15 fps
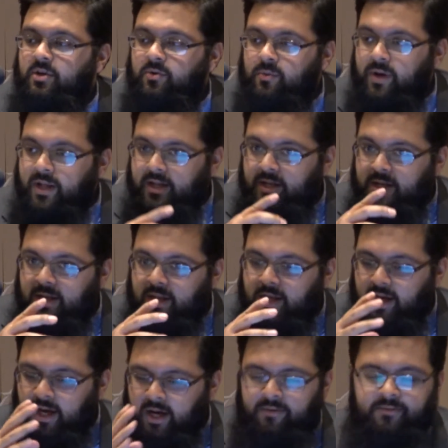So
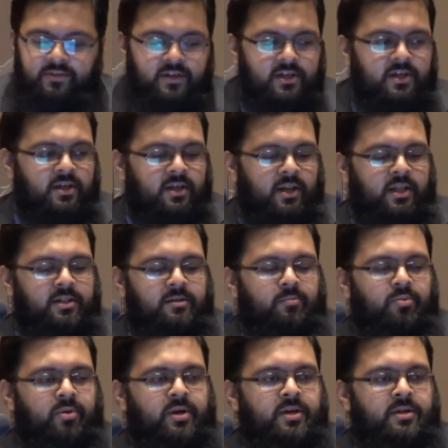when, after he
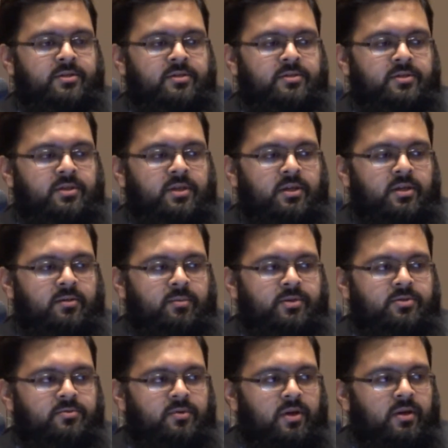led the prayers
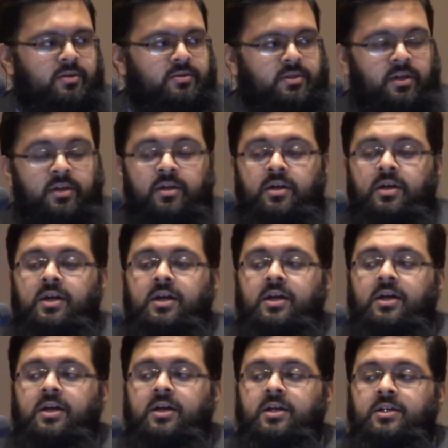in Masjid al-Aqsa,
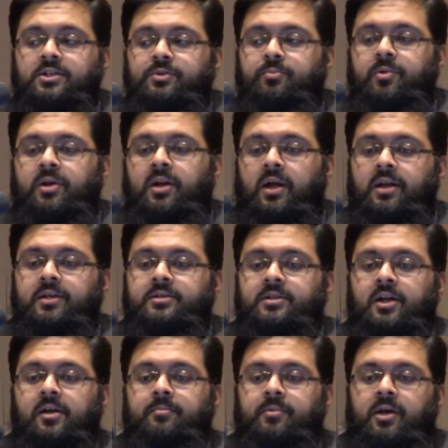Jibreel
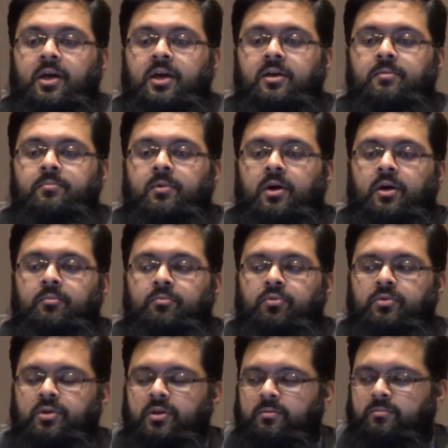alayhi salam came
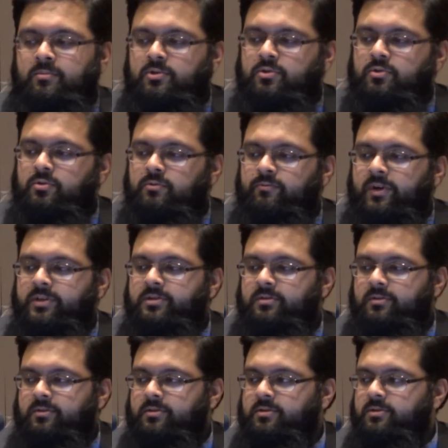and brought him two
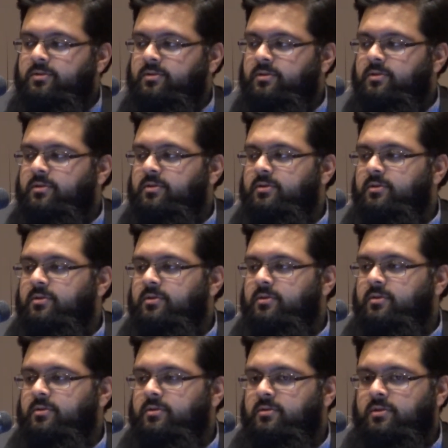vessels.
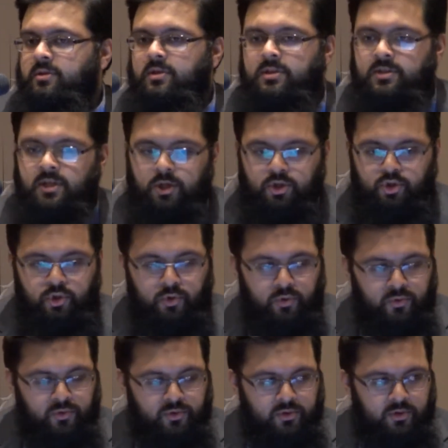He said,
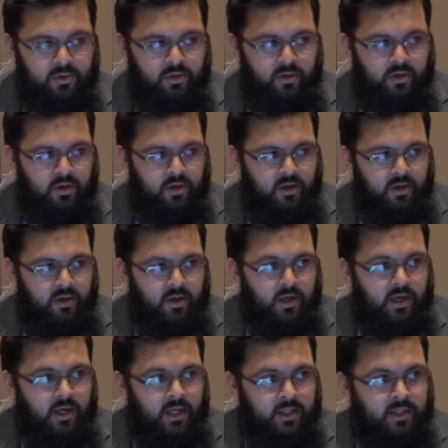choose,
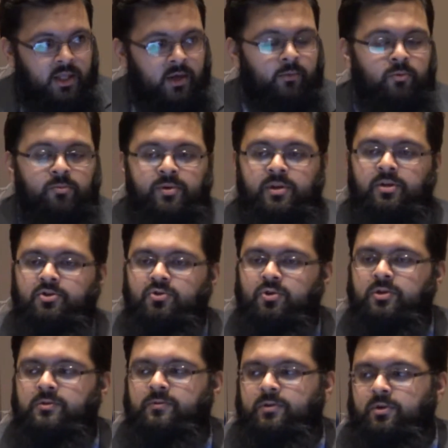and that will be the
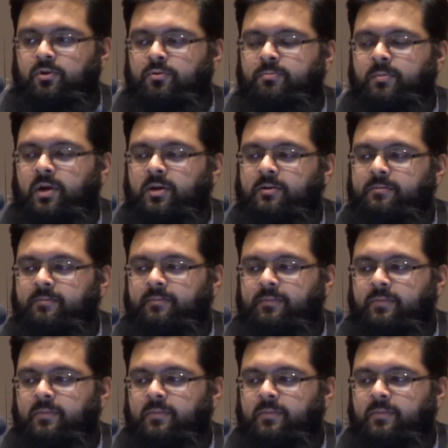choice for your ummah.